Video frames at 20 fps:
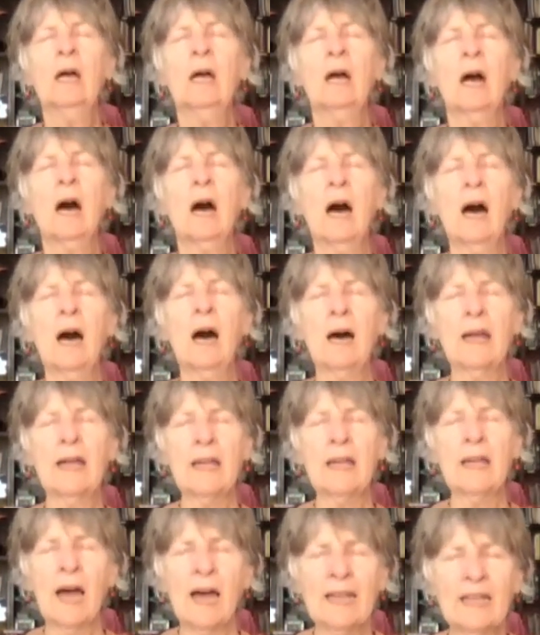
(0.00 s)

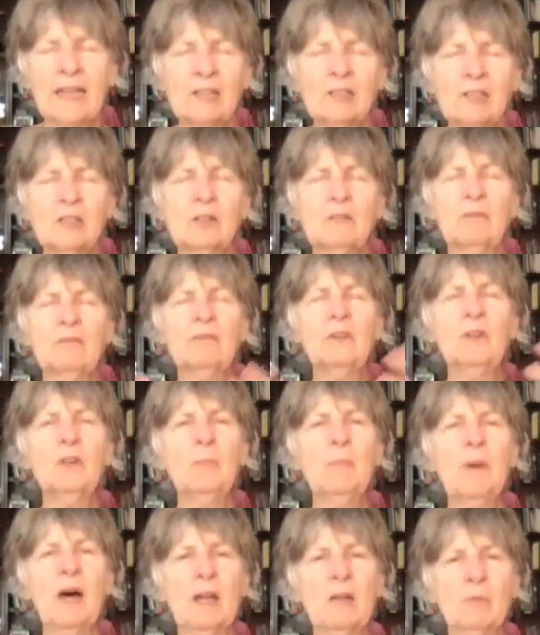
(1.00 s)
I get to fill
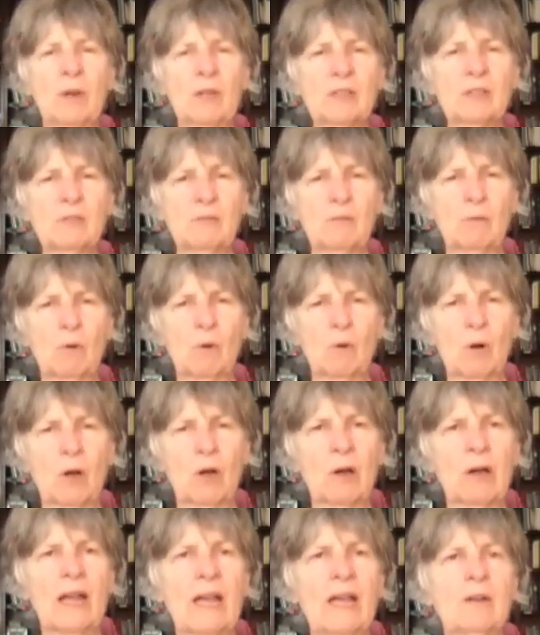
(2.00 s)
my
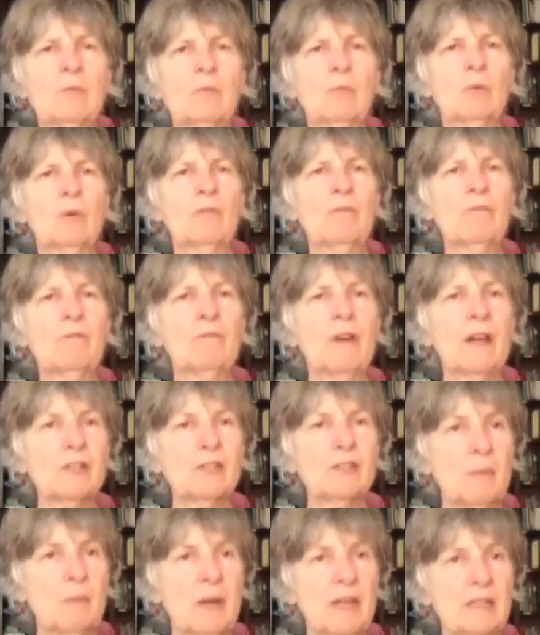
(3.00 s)
reservoir and
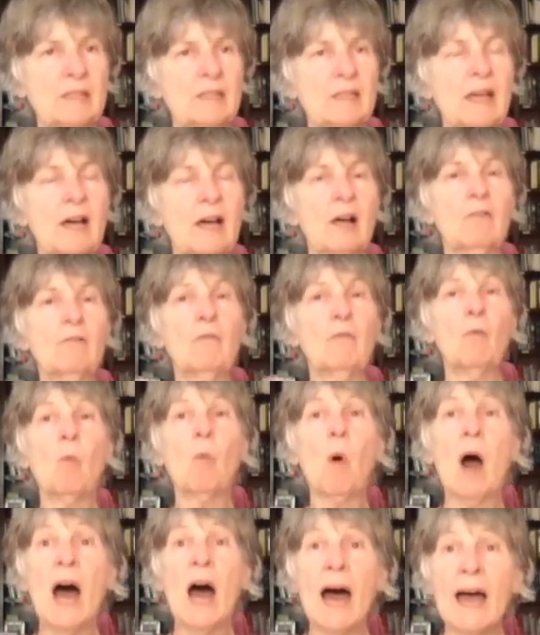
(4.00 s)
refresh myself
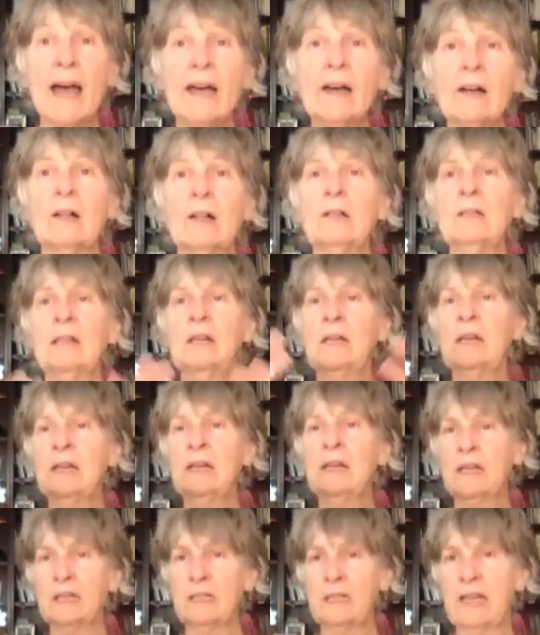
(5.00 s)
while
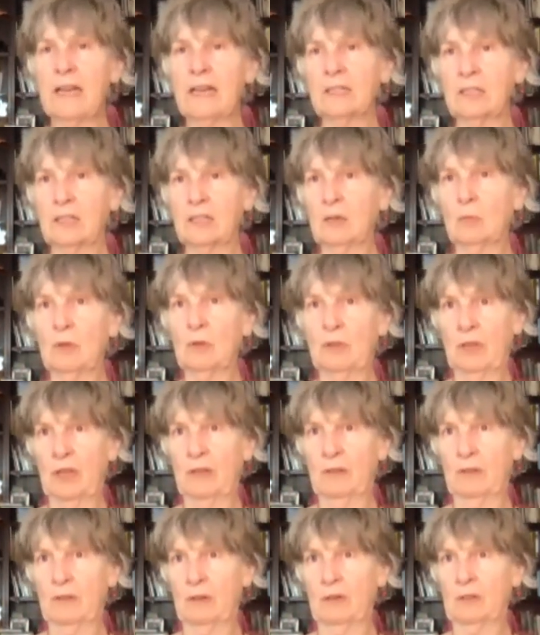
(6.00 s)
connecting with
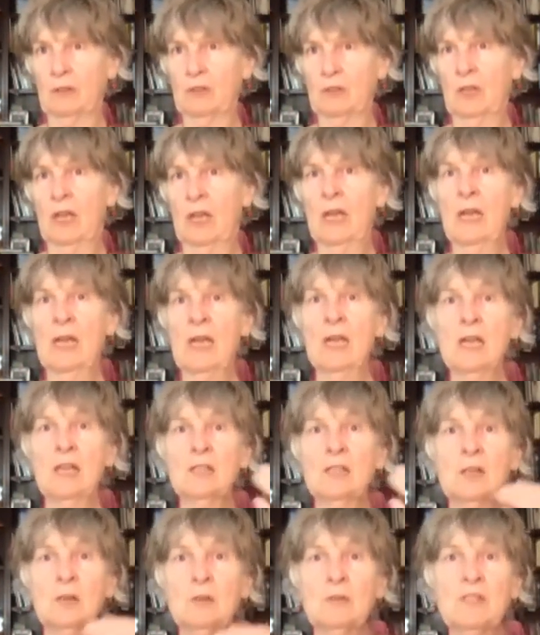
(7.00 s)
others.
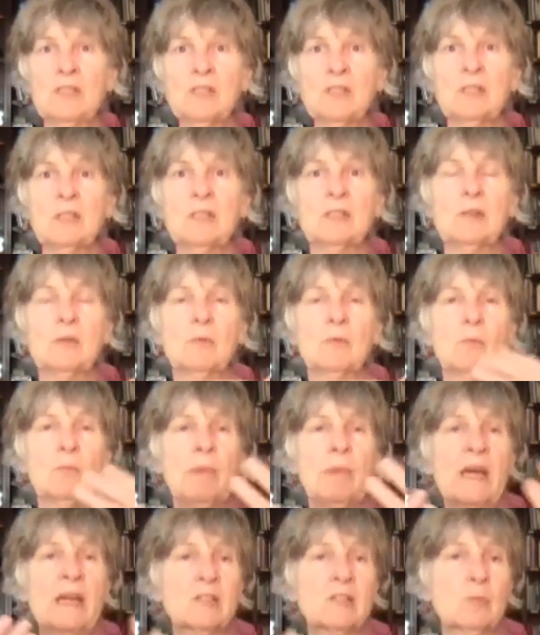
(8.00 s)
So this is the
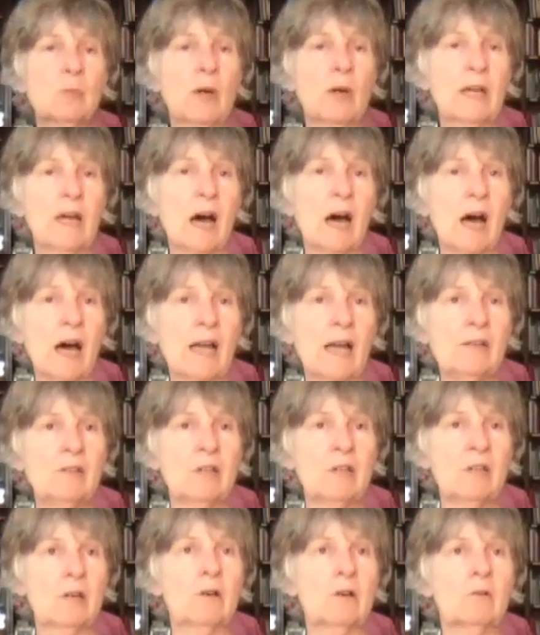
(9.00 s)
best way I
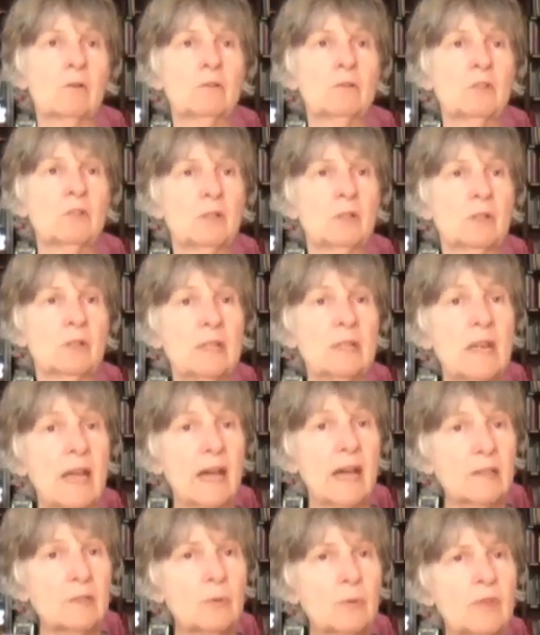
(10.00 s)
know to
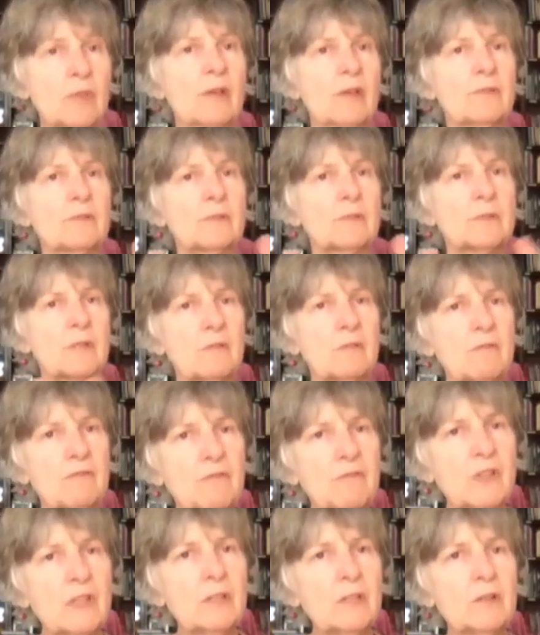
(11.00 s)
connect with others and
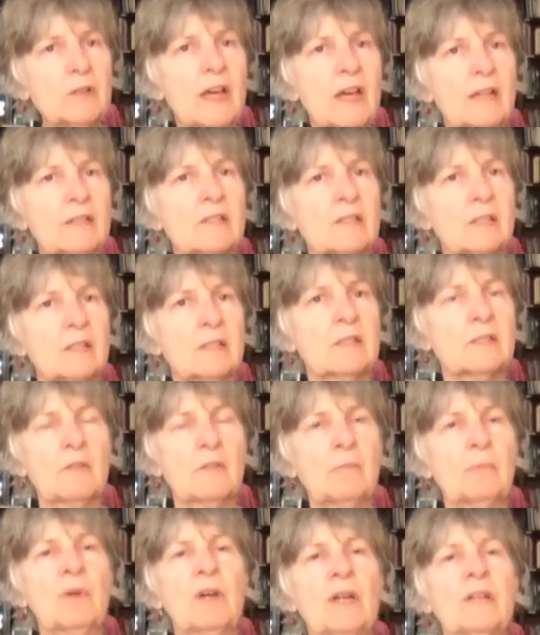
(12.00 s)
feel that sense
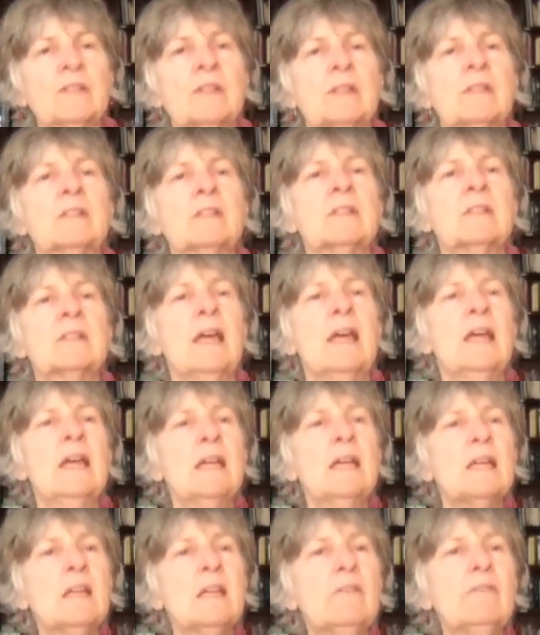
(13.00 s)
of presence,
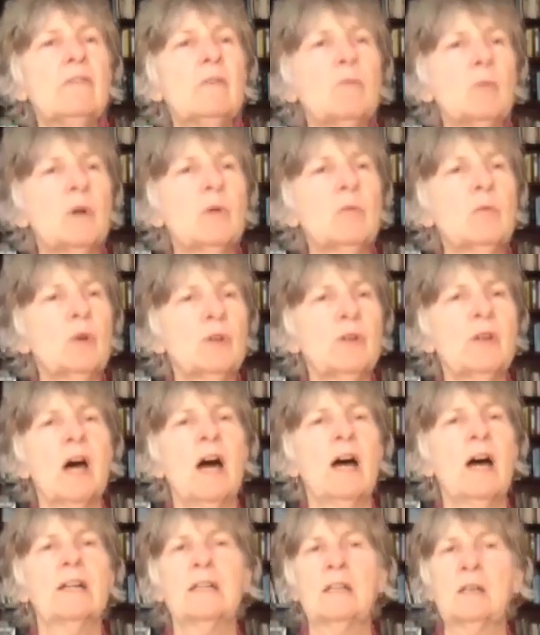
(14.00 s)
even when we're
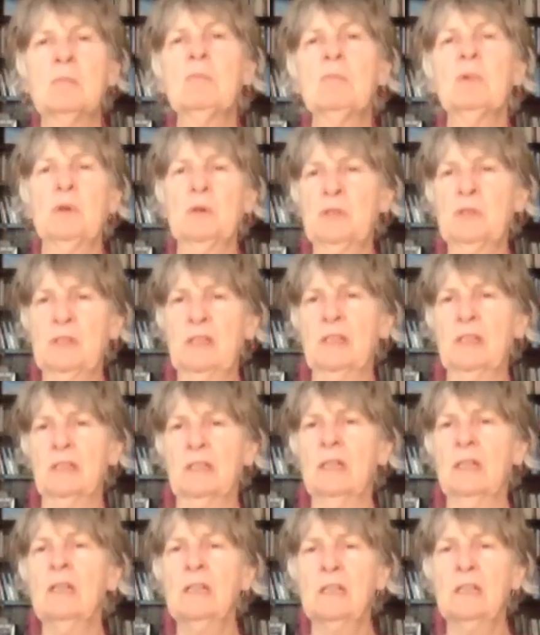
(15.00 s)
not in person
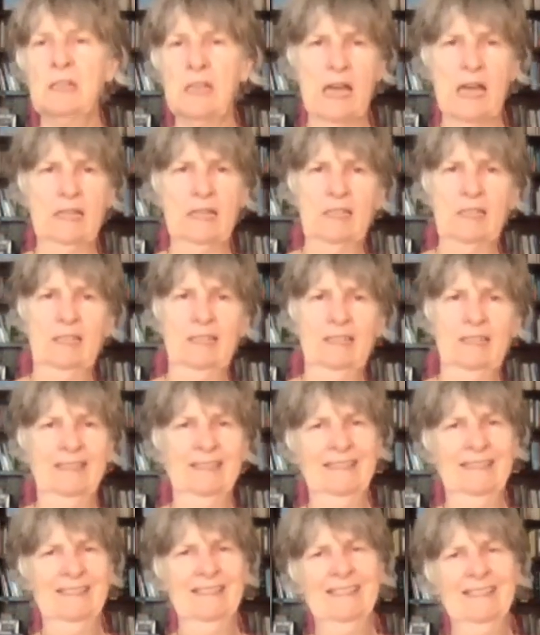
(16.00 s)
yet.
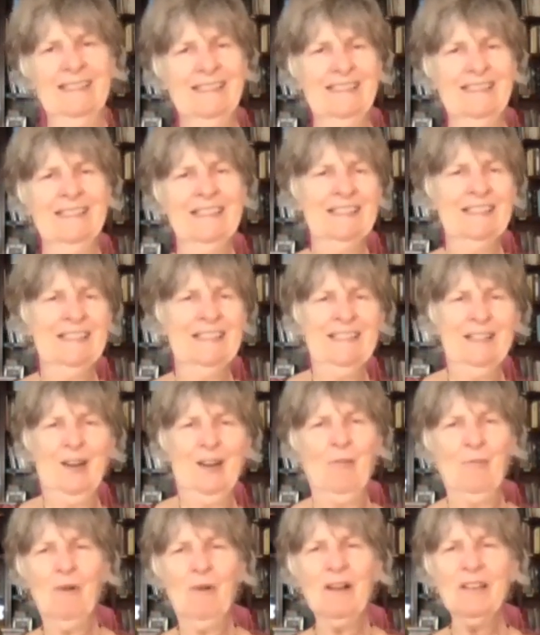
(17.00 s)

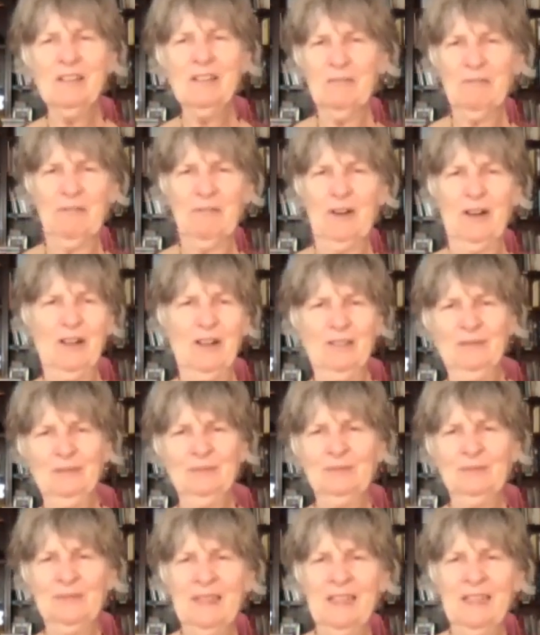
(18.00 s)
Wonderful.
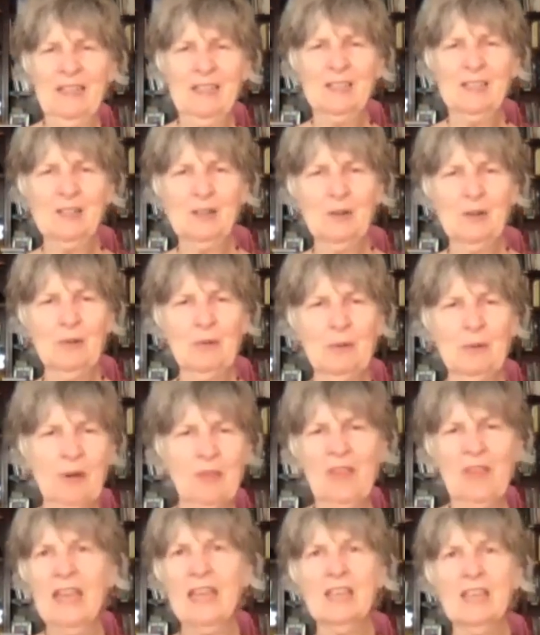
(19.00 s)
So
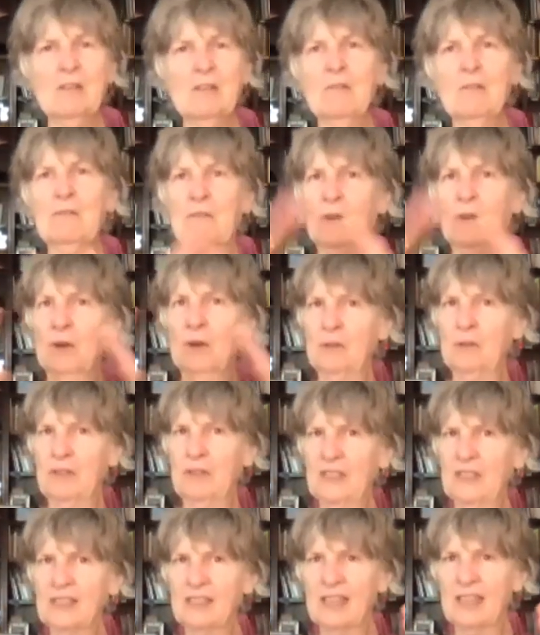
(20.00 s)
thank you for
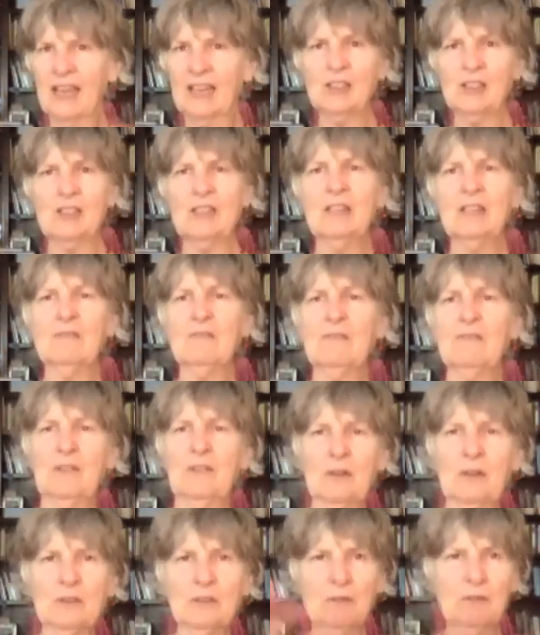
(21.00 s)
this section. And for
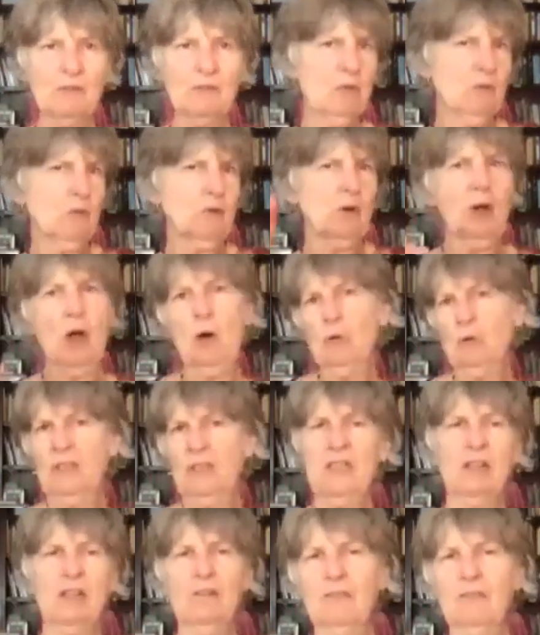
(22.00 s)
those of you who are
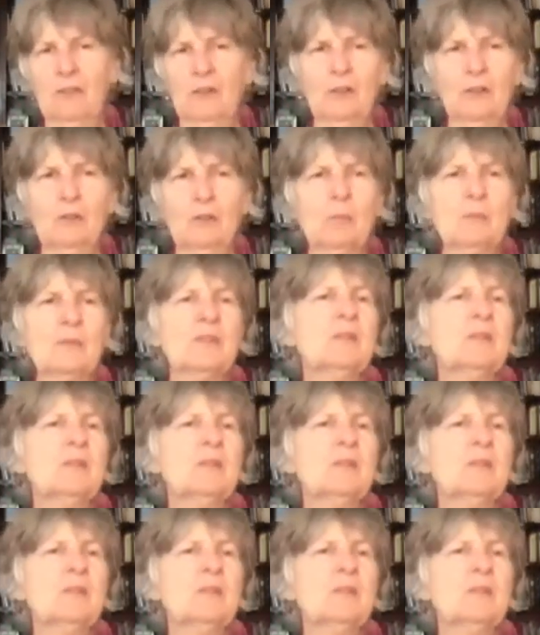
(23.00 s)
only here for Loops and